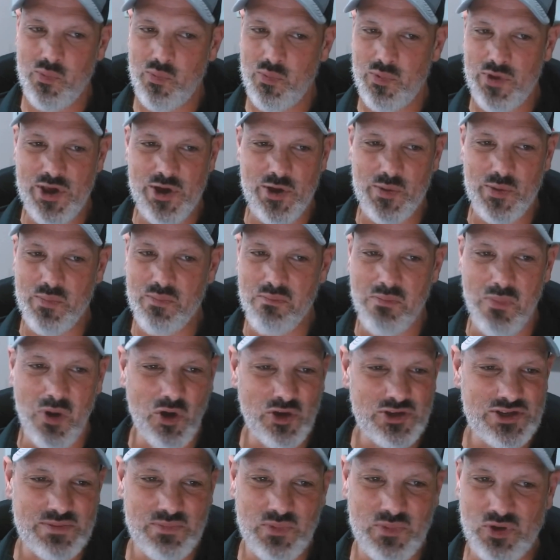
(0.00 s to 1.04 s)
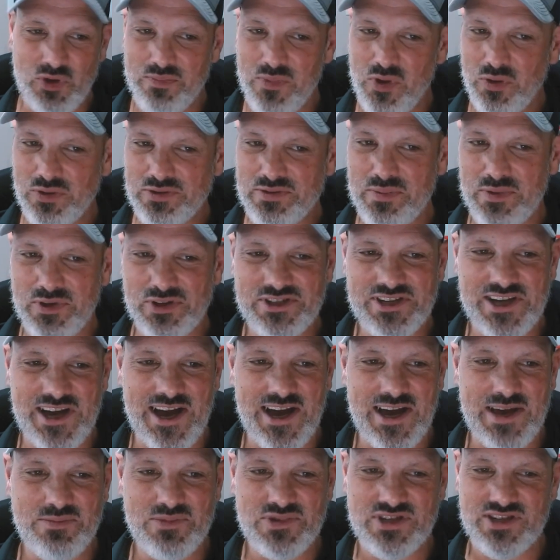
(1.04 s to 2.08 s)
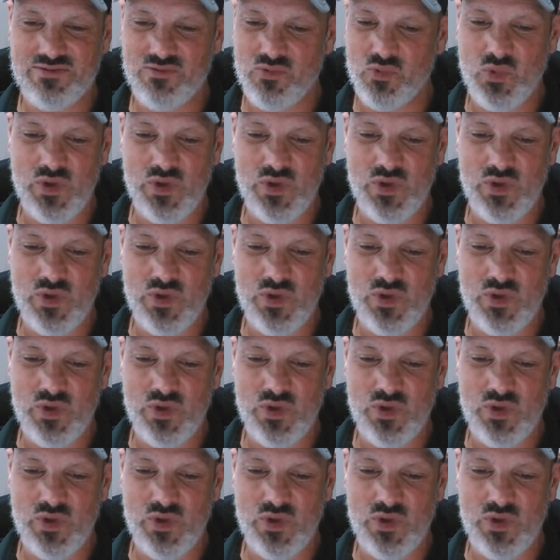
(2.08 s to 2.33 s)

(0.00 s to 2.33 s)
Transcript: multiple times.